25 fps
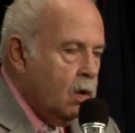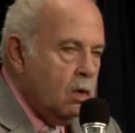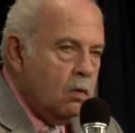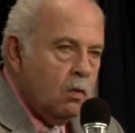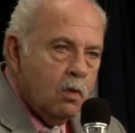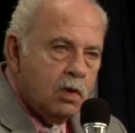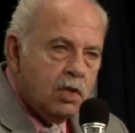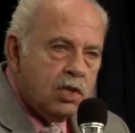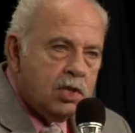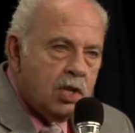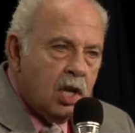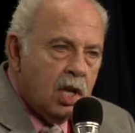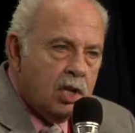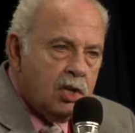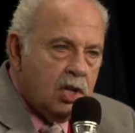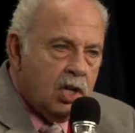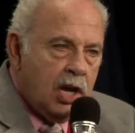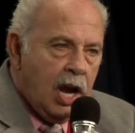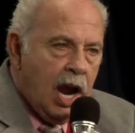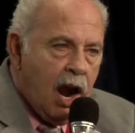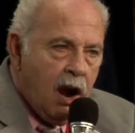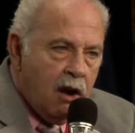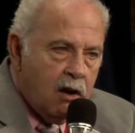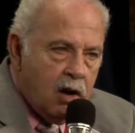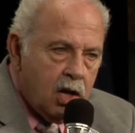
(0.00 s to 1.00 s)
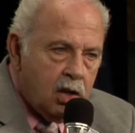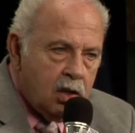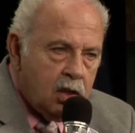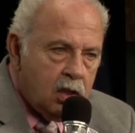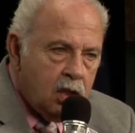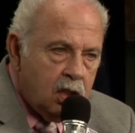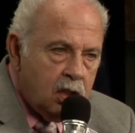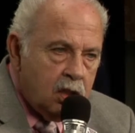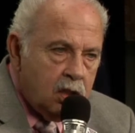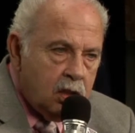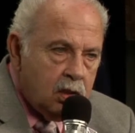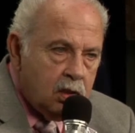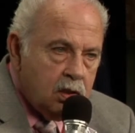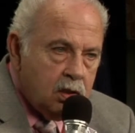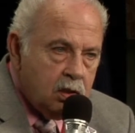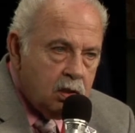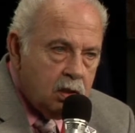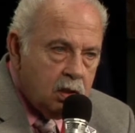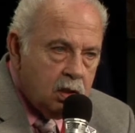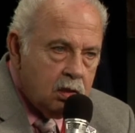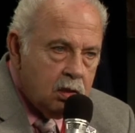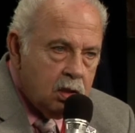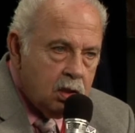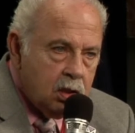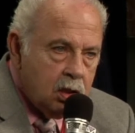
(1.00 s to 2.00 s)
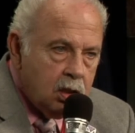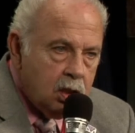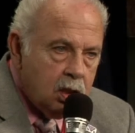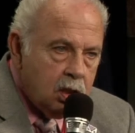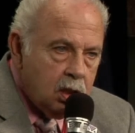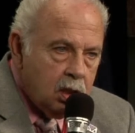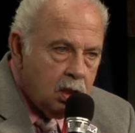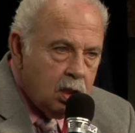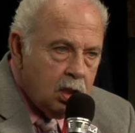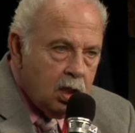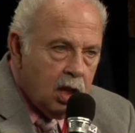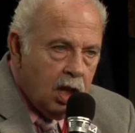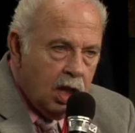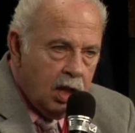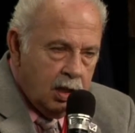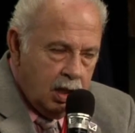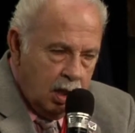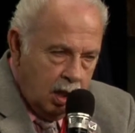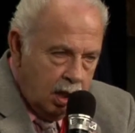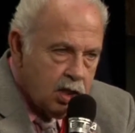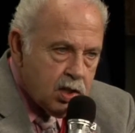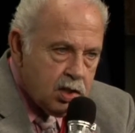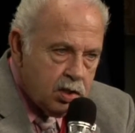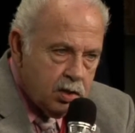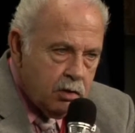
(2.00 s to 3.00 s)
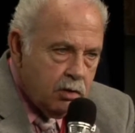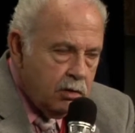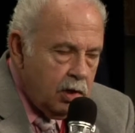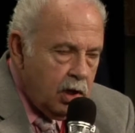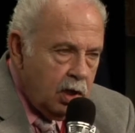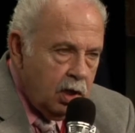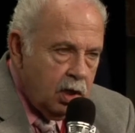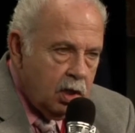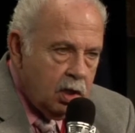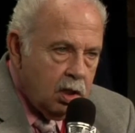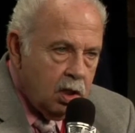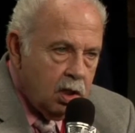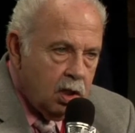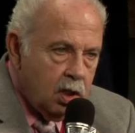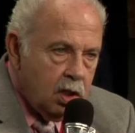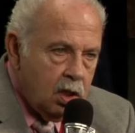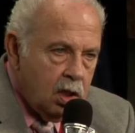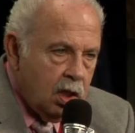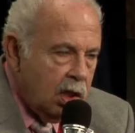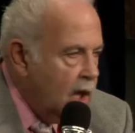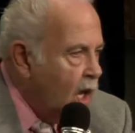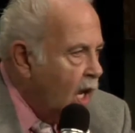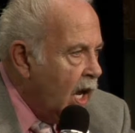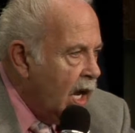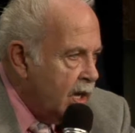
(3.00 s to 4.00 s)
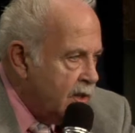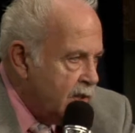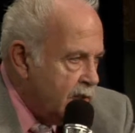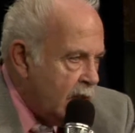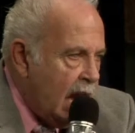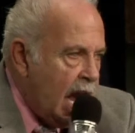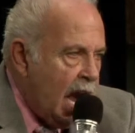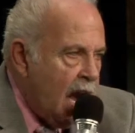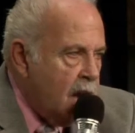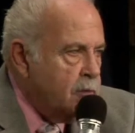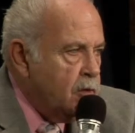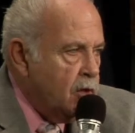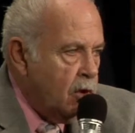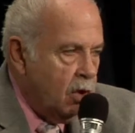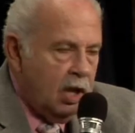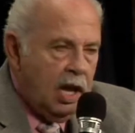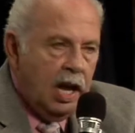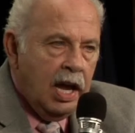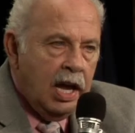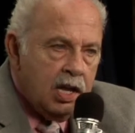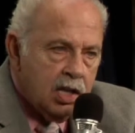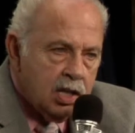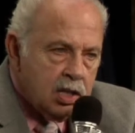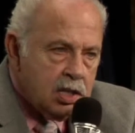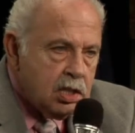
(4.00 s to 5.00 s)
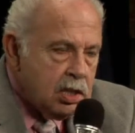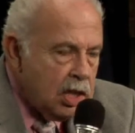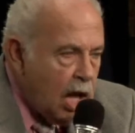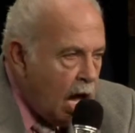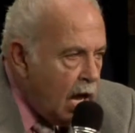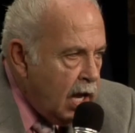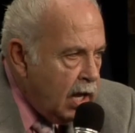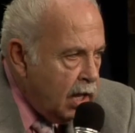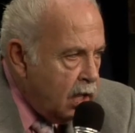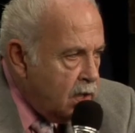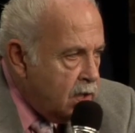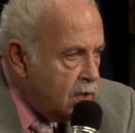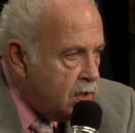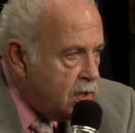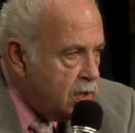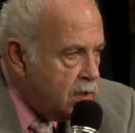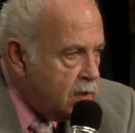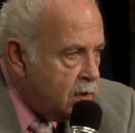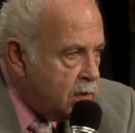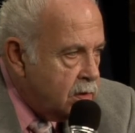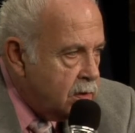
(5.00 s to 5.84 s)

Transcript: with such character and history as Admiral Ace Lyons,